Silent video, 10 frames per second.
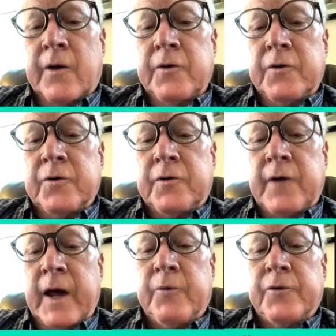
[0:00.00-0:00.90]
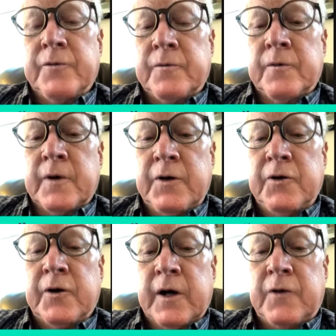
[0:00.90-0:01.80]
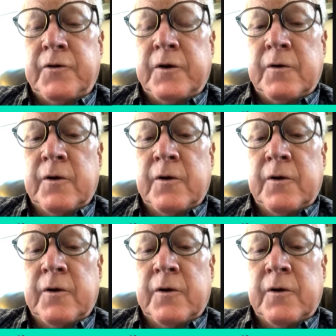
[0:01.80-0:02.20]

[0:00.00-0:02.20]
on your table in your kitchen,